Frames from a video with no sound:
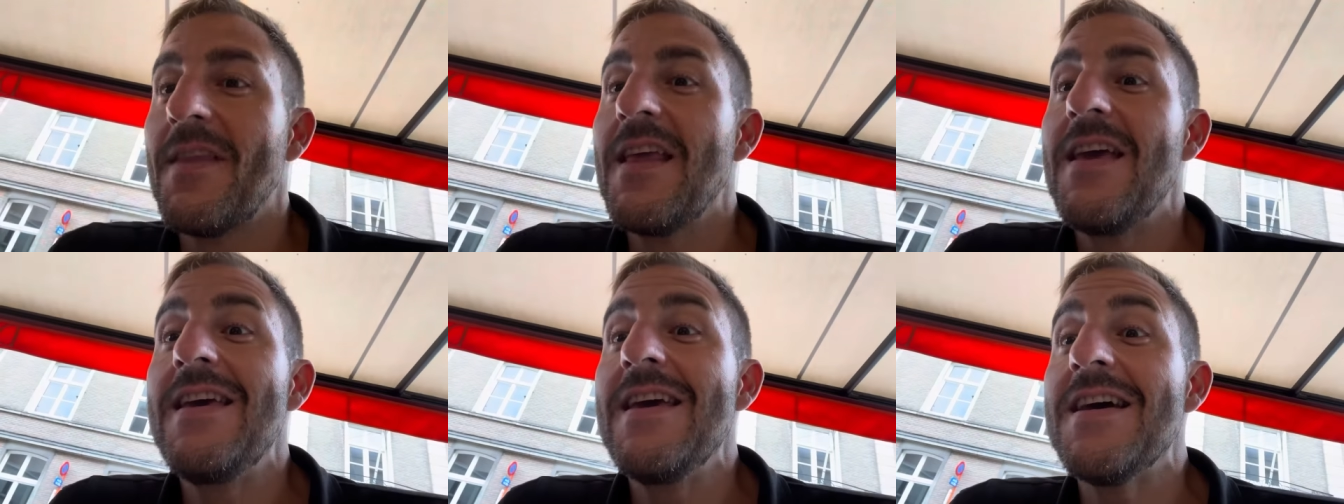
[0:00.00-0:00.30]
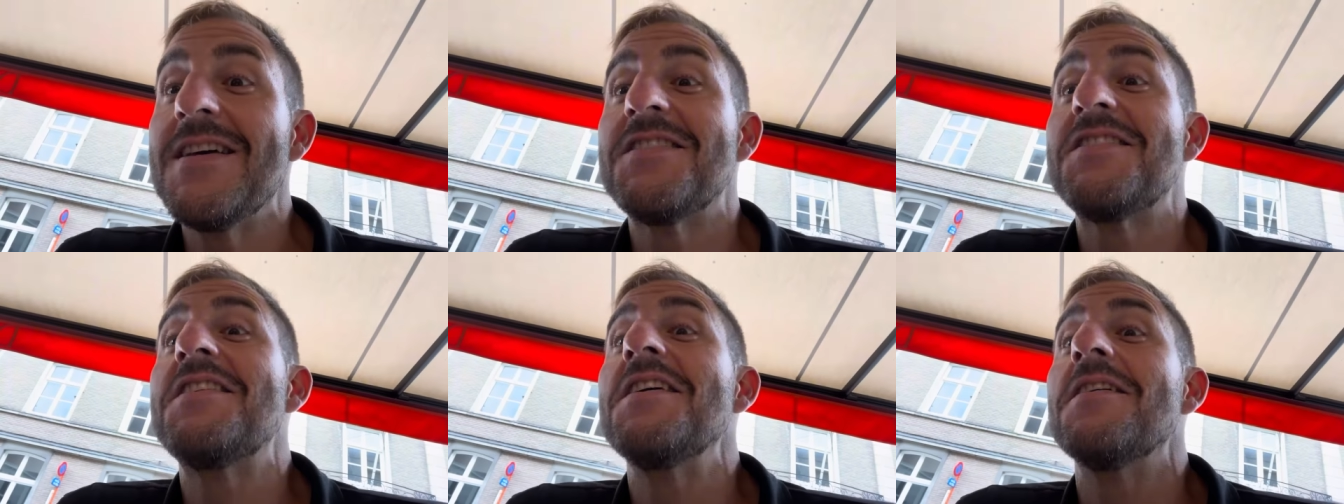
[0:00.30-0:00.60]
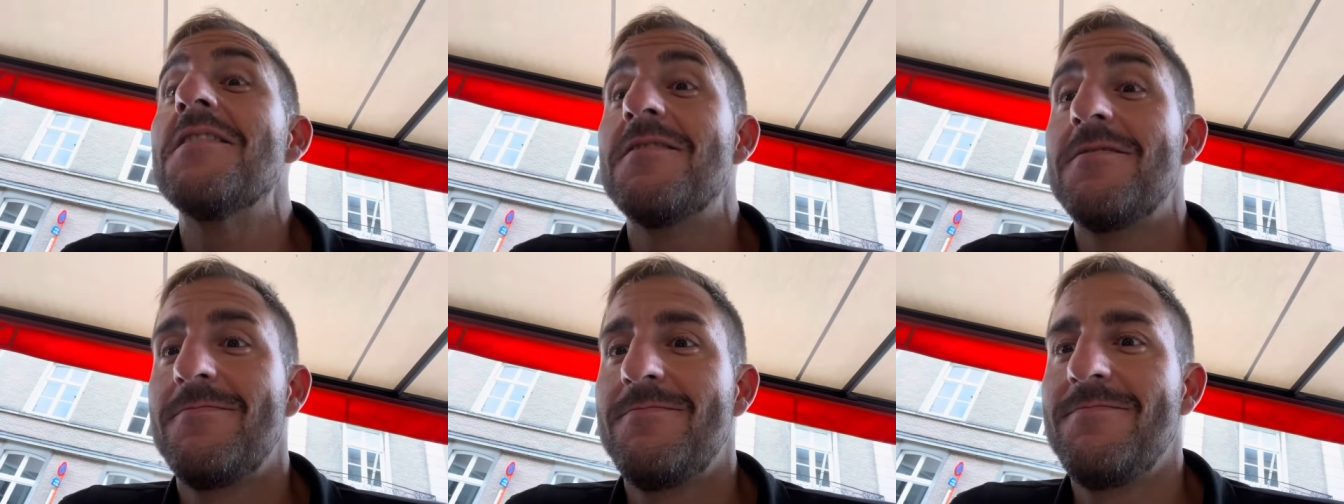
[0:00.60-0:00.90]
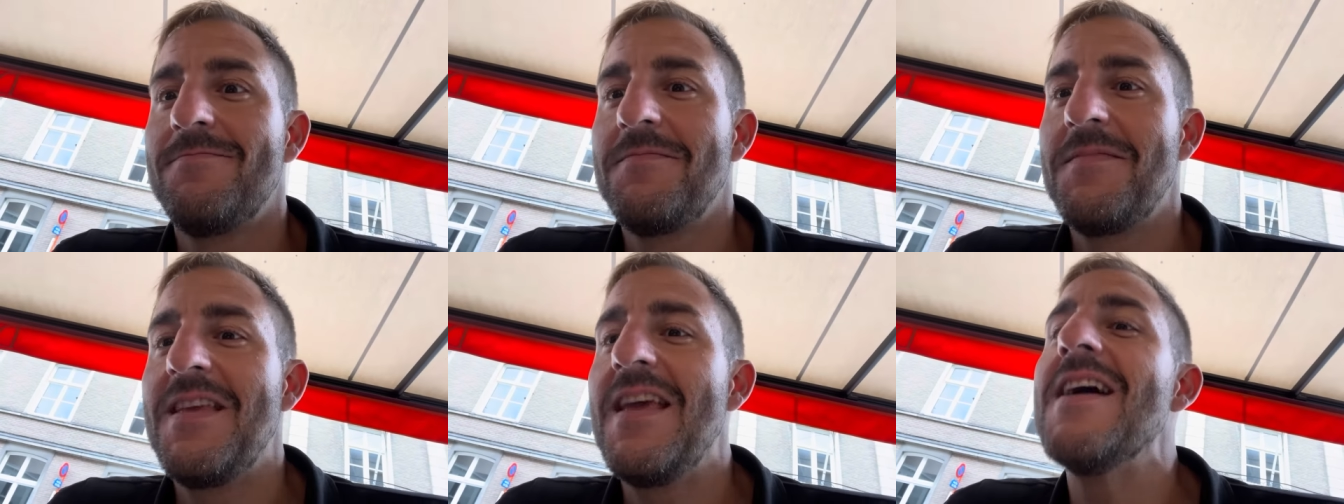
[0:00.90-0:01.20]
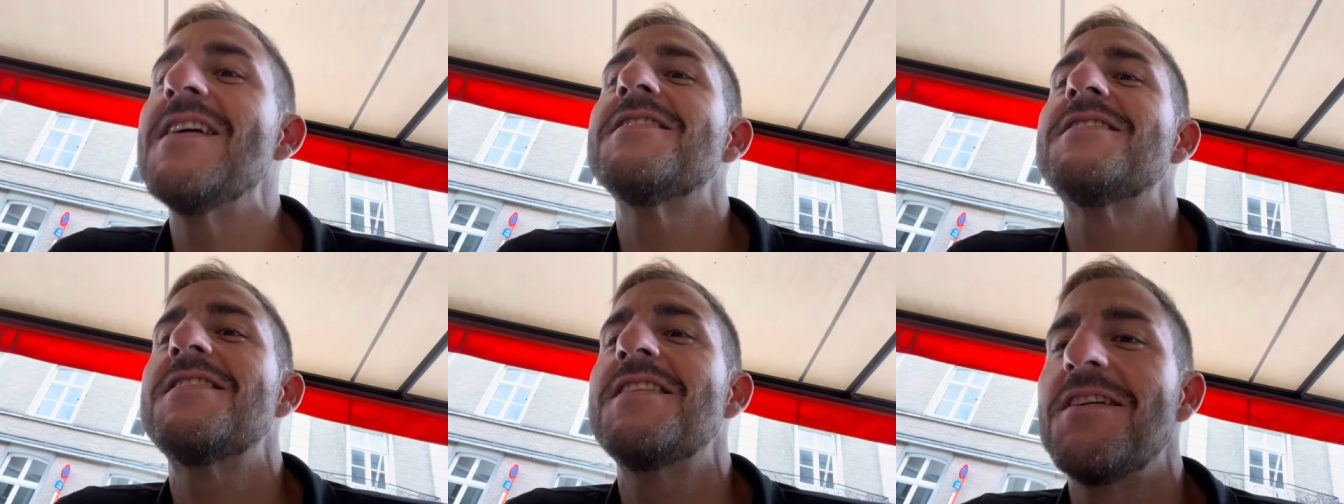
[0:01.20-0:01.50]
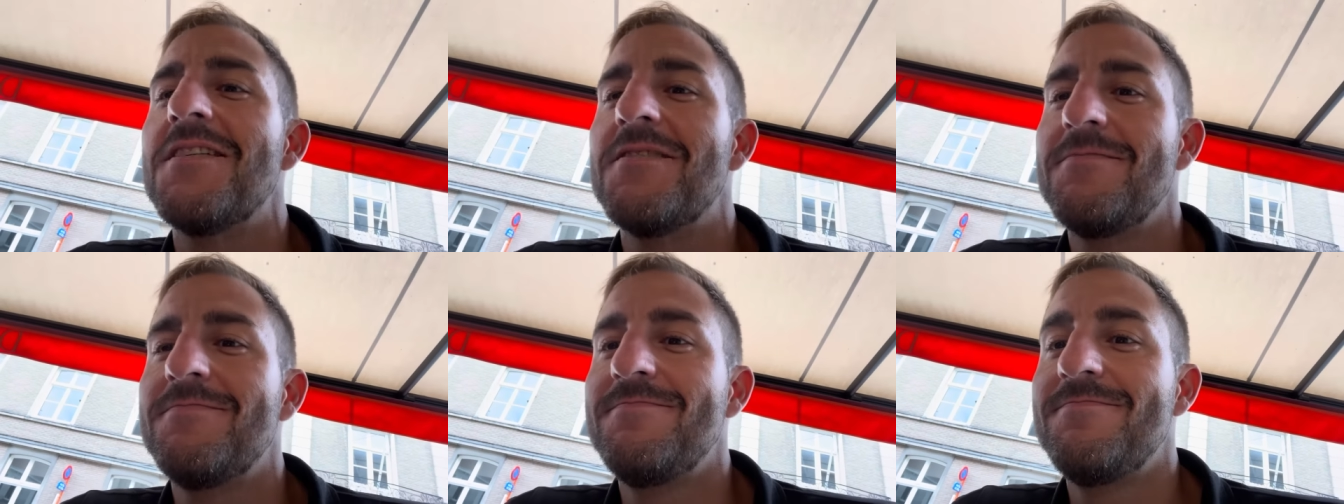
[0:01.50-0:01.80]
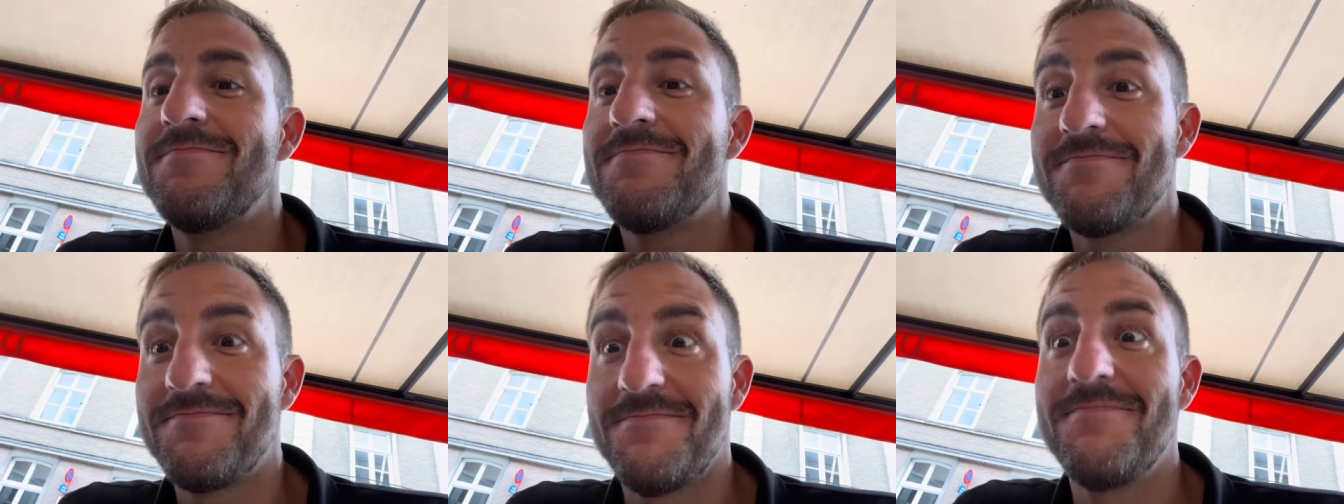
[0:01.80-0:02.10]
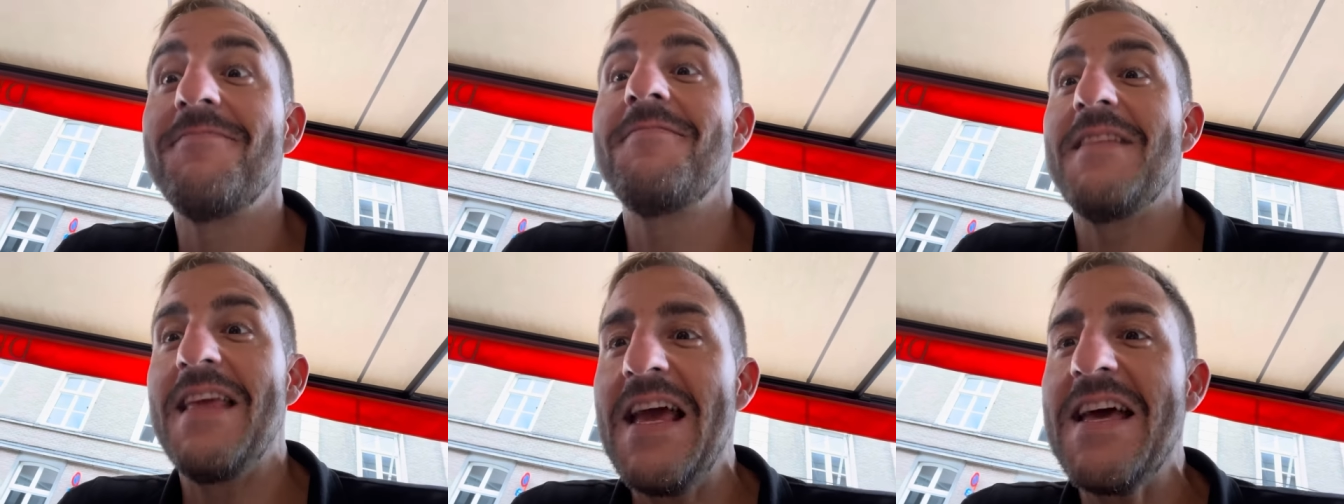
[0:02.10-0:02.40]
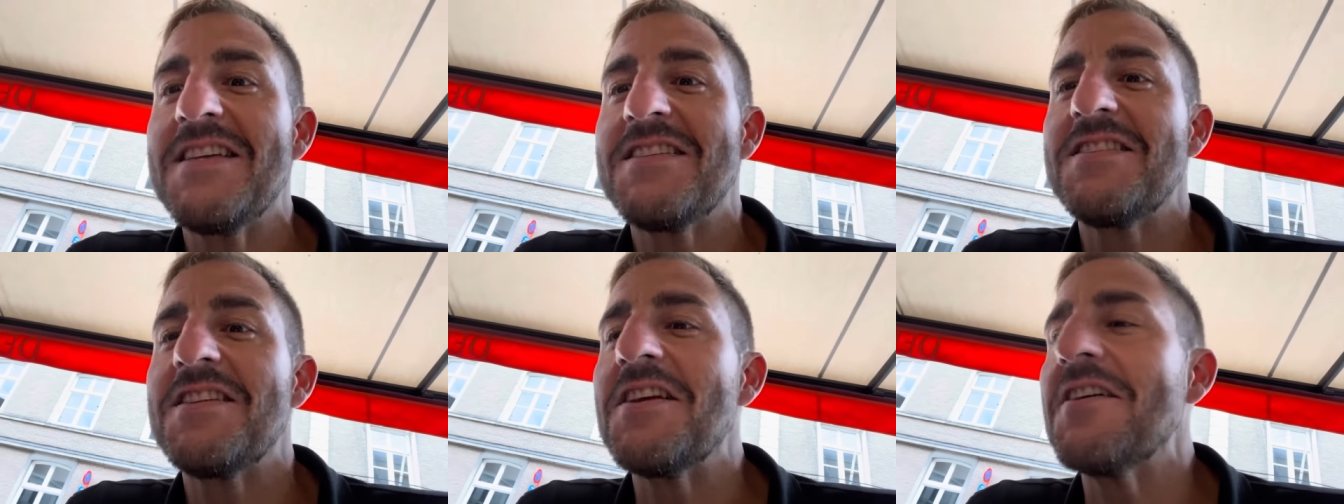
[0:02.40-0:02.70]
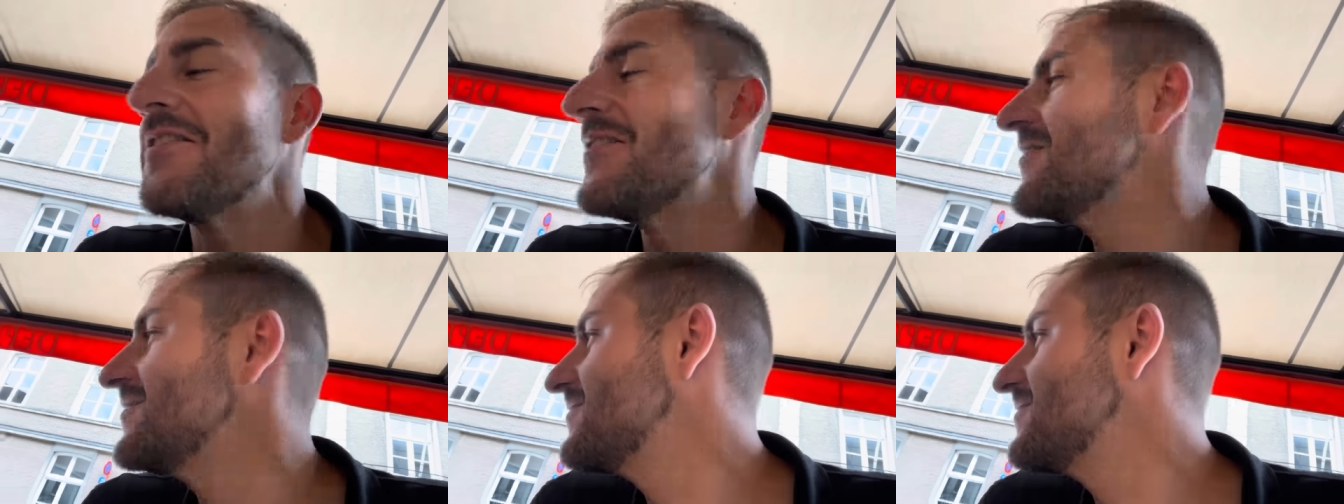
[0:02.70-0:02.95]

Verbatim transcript: Yes, dear. Yes, dear. Yes, dear.